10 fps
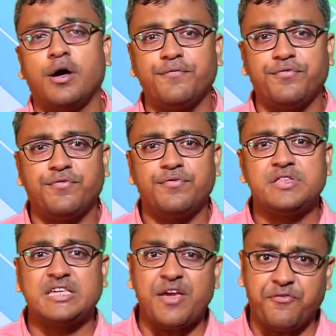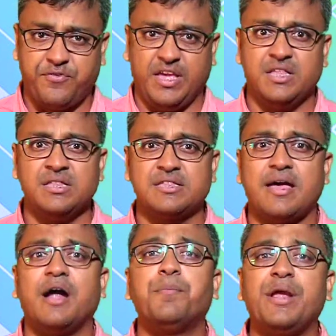of skiffings
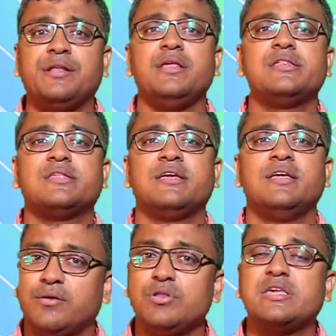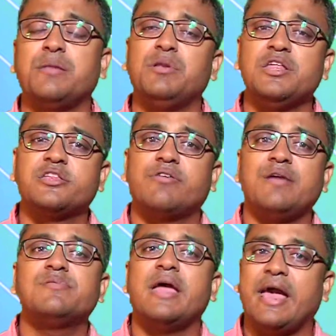are practiced, which can be
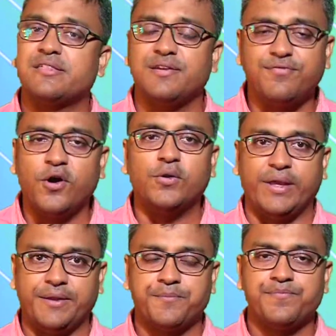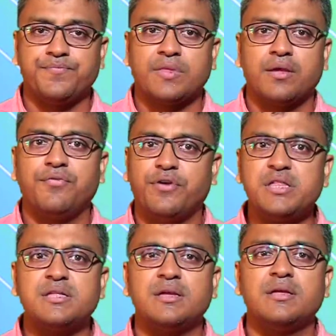described as the following.
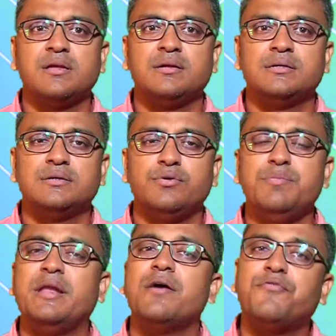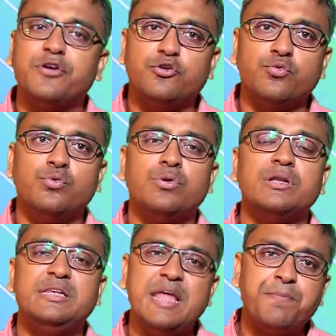First, we may refer to
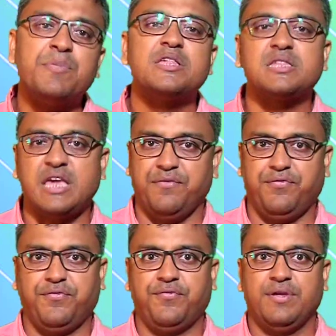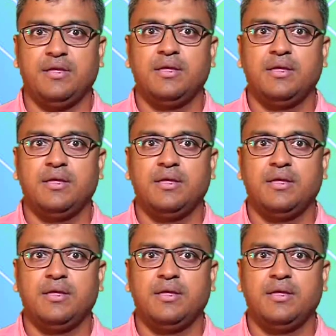dip skiff.